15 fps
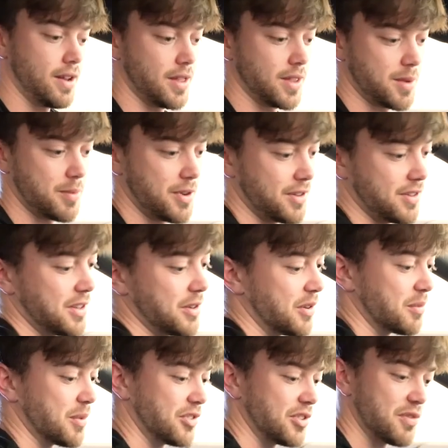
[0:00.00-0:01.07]
I think I'm gonna
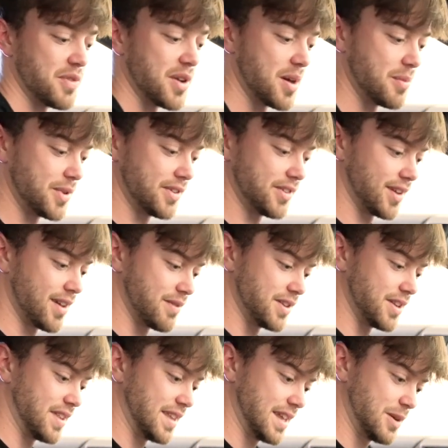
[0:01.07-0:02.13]
degrease my shift knob because I haven't
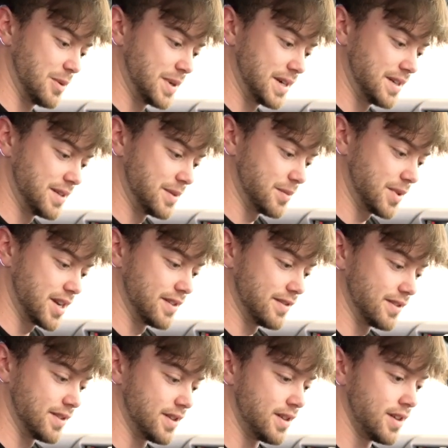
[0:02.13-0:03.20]
done that in a while, and I'm kind of